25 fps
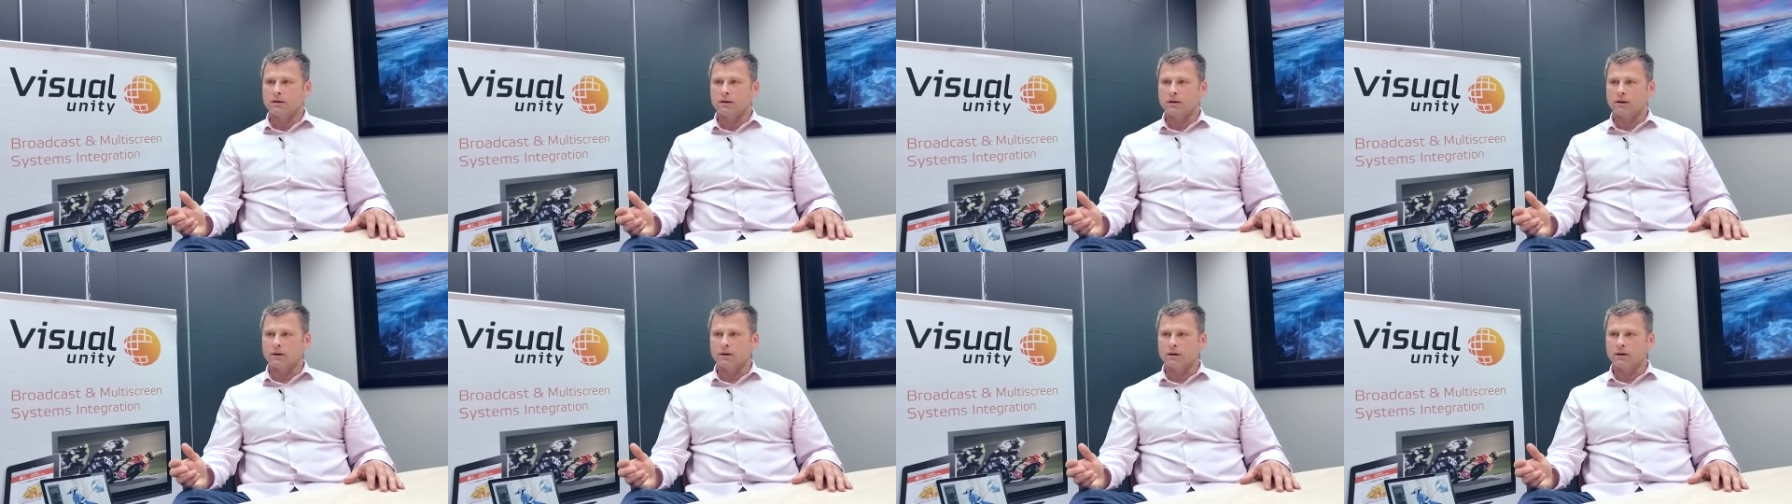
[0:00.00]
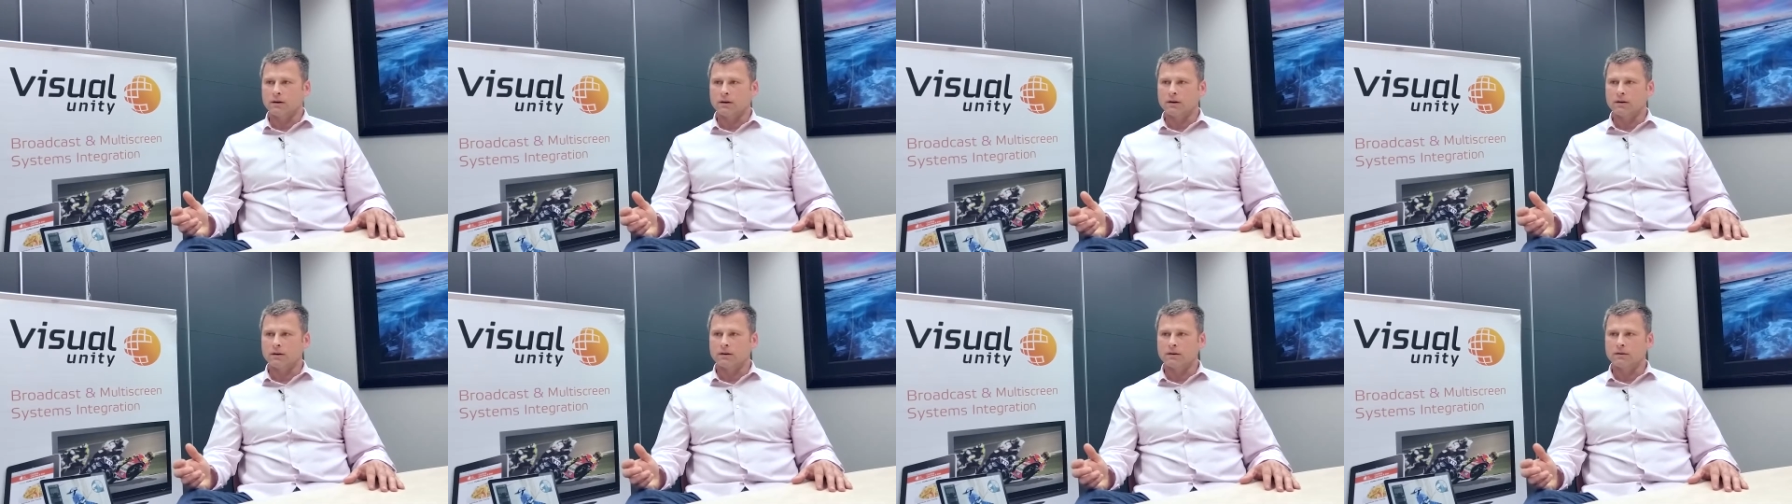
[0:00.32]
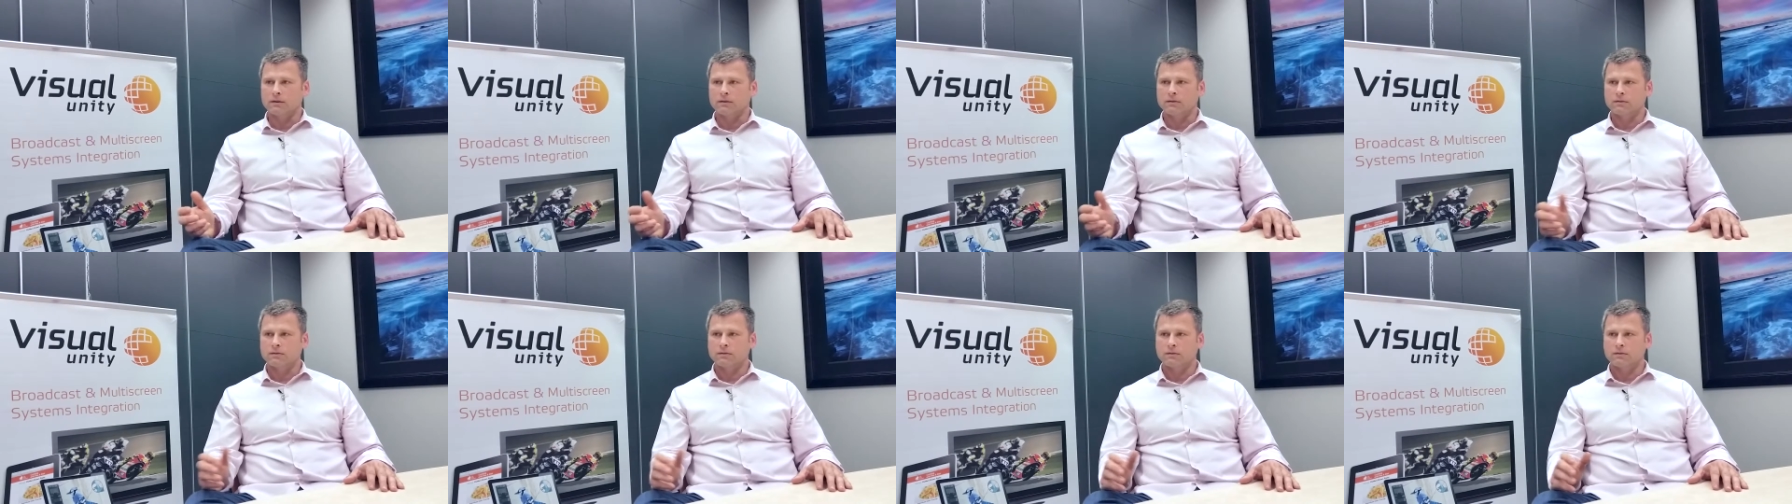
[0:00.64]

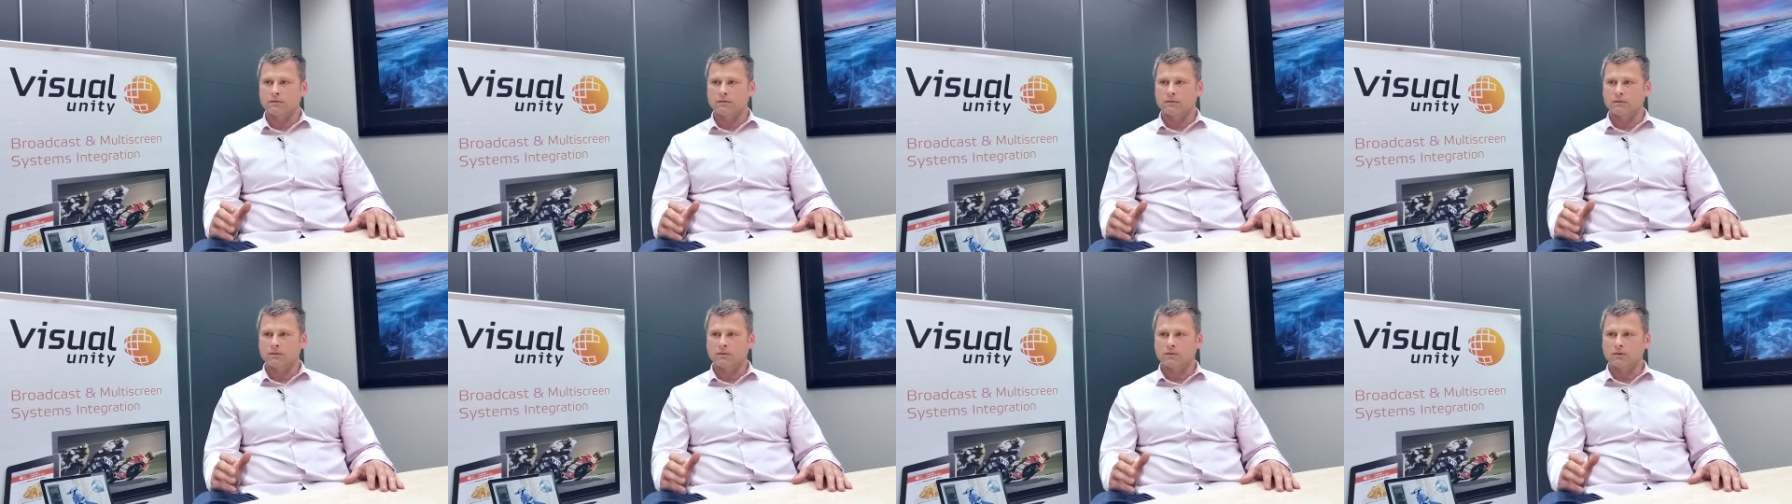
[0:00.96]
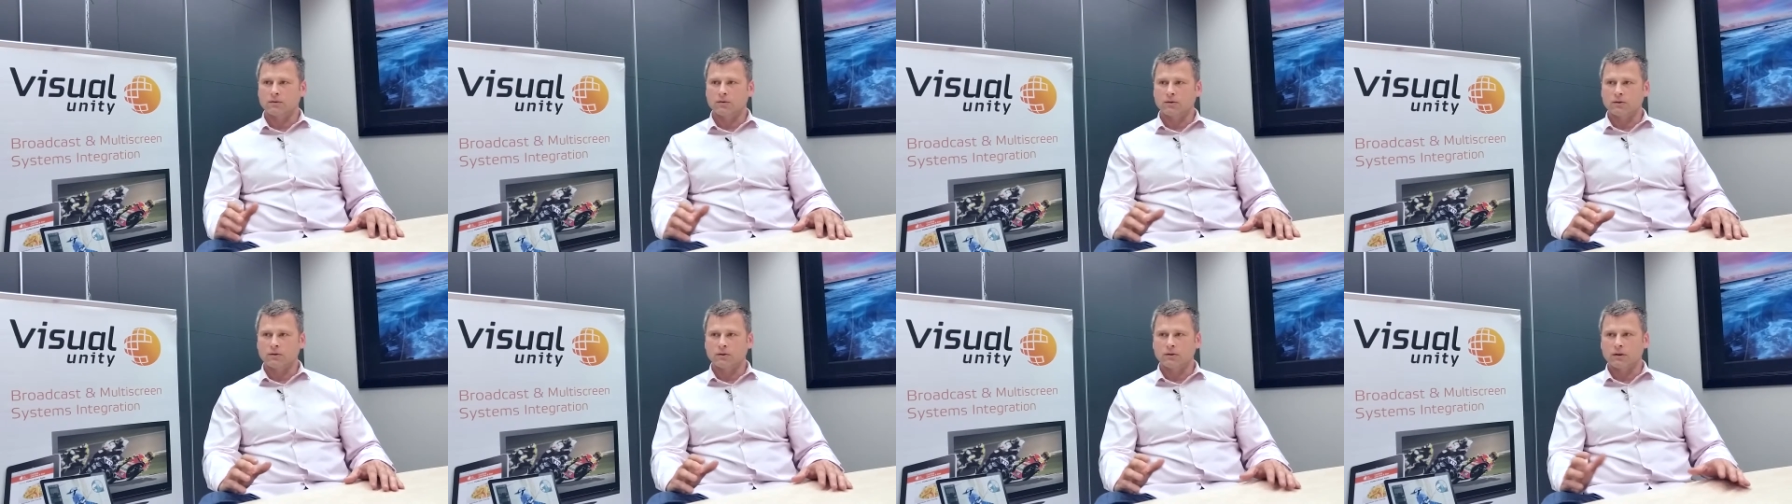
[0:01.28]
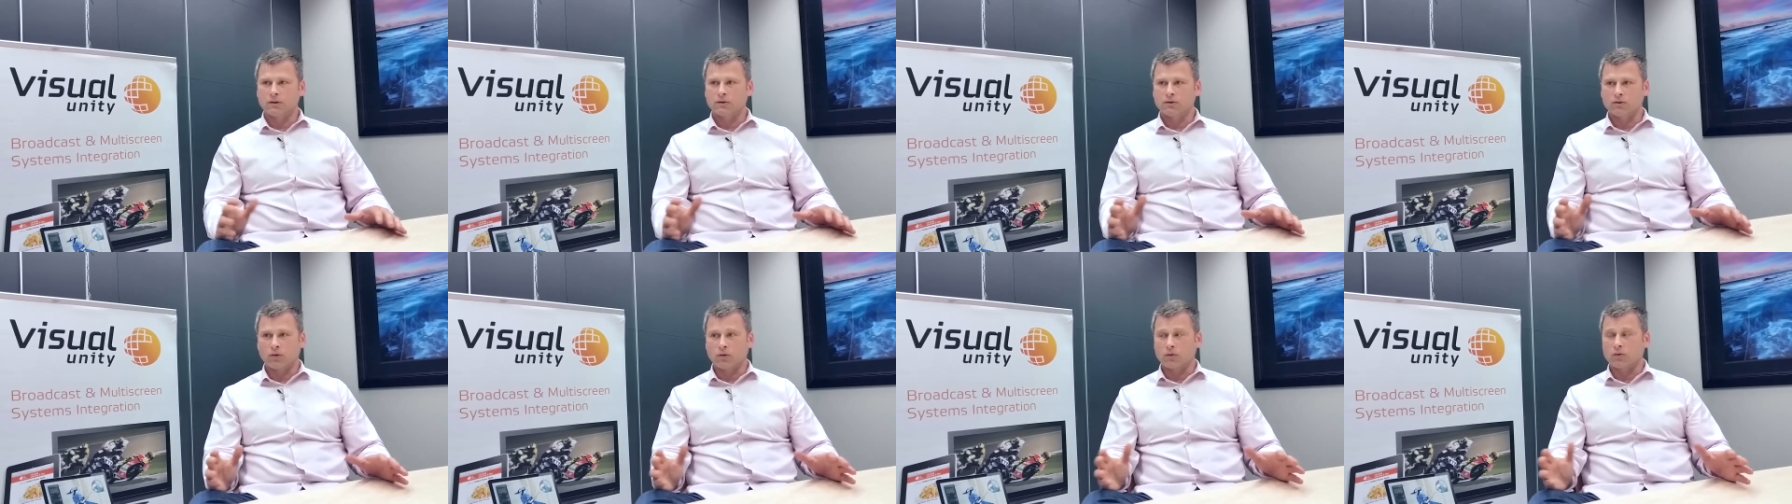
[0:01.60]

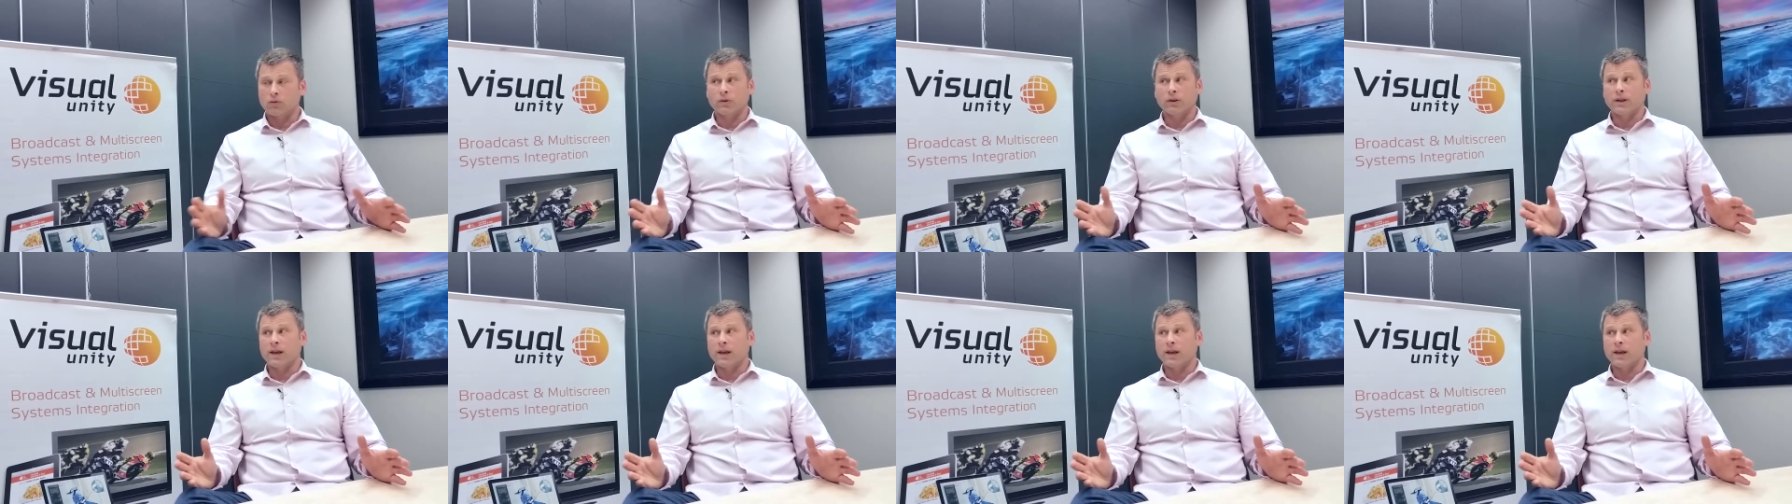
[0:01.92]
don't